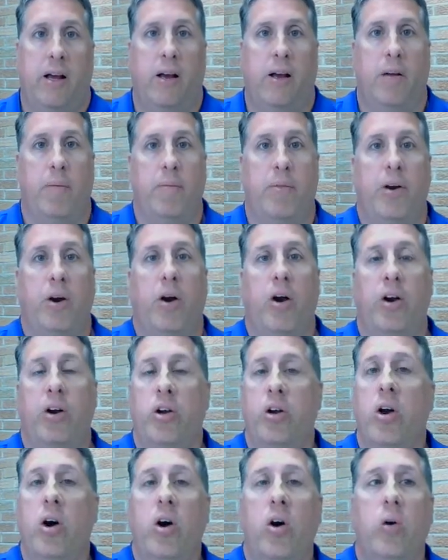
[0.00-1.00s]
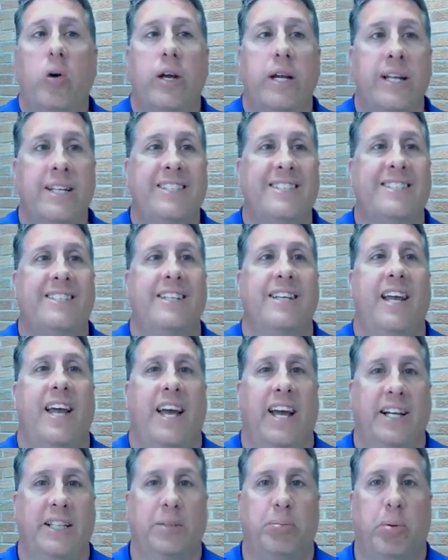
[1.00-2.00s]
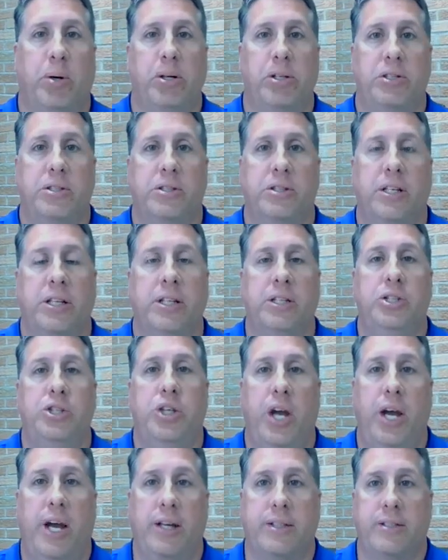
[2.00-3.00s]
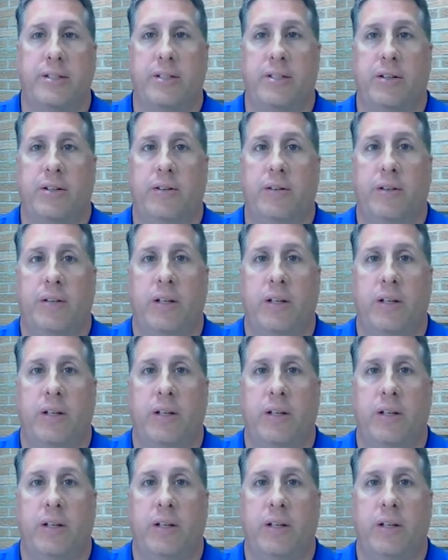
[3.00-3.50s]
Um, there are no instant experts in chess.